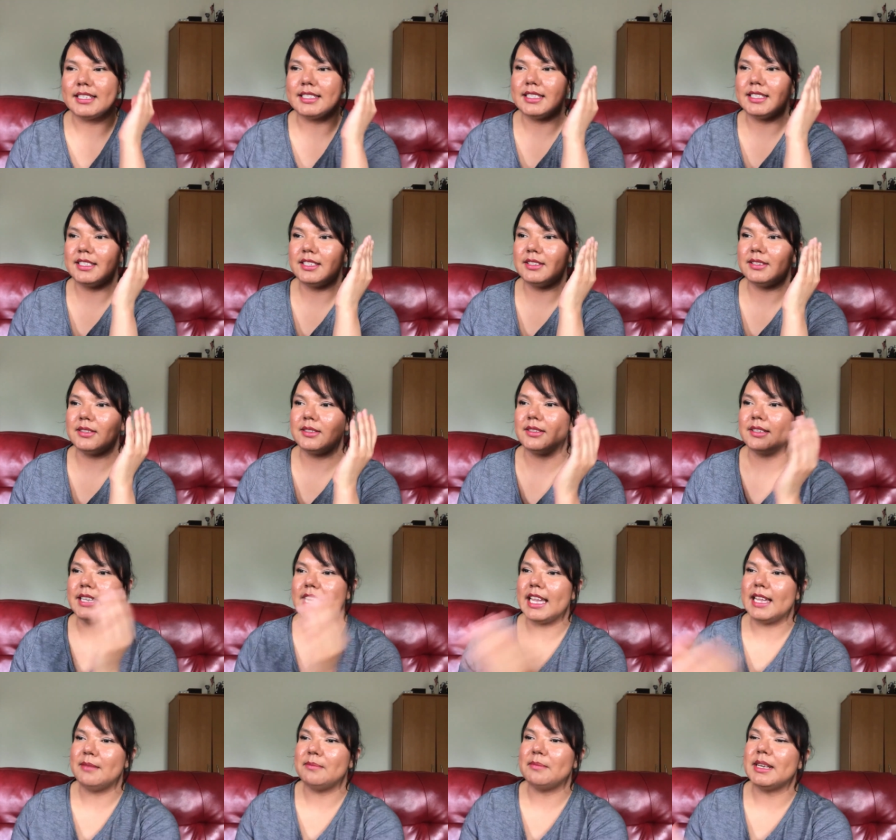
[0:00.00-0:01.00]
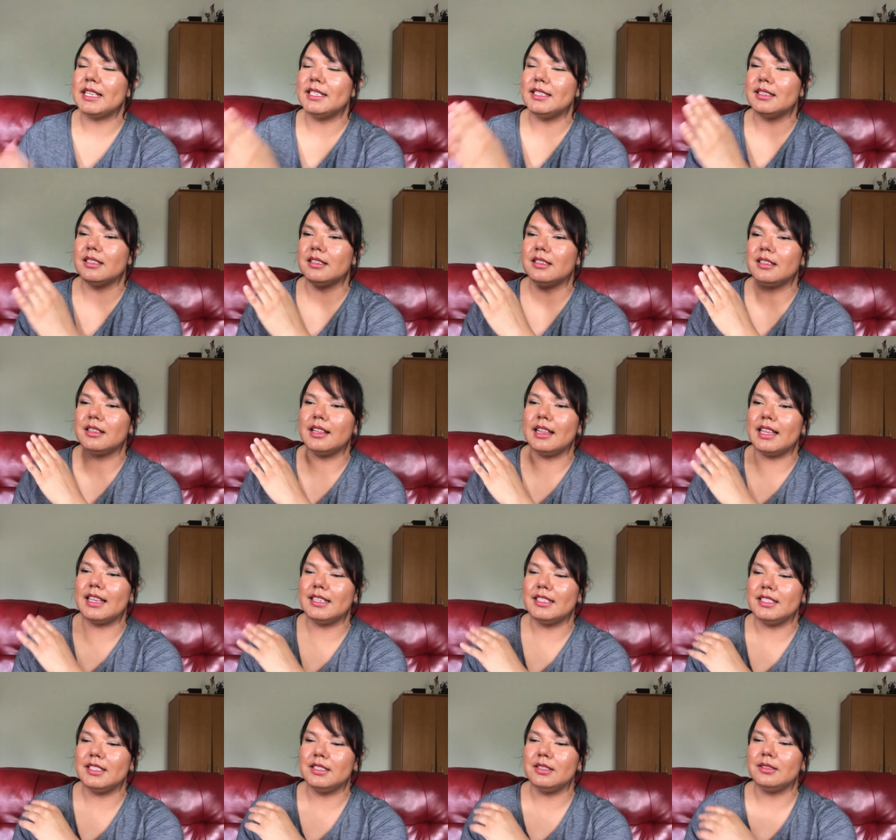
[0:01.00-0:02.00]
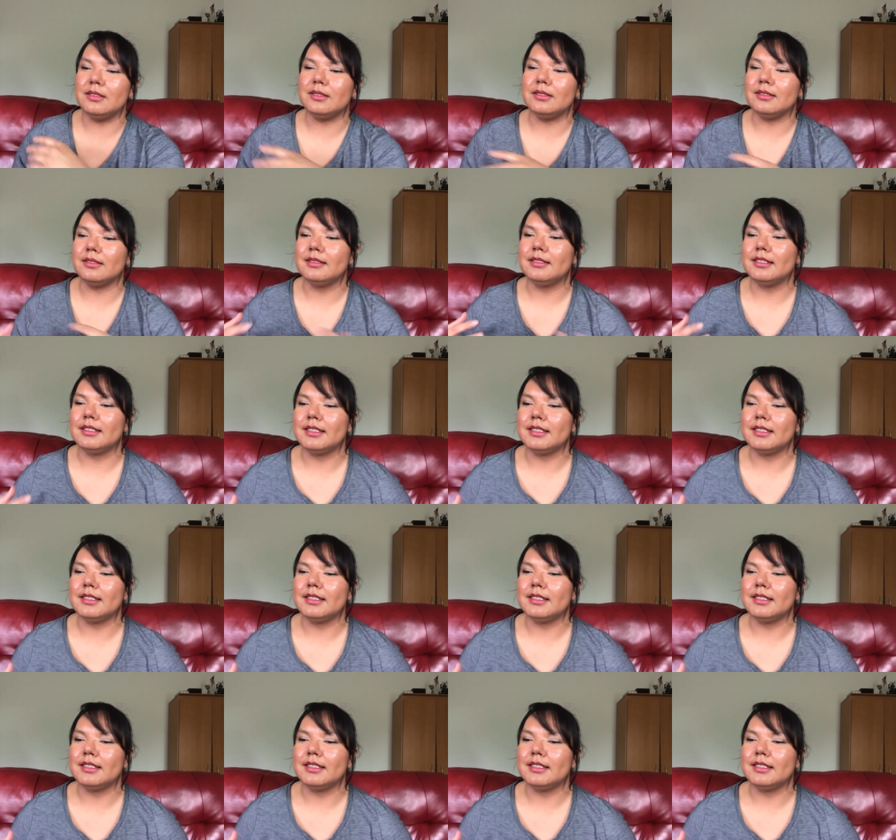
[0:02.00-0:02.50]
is to gain muscle and to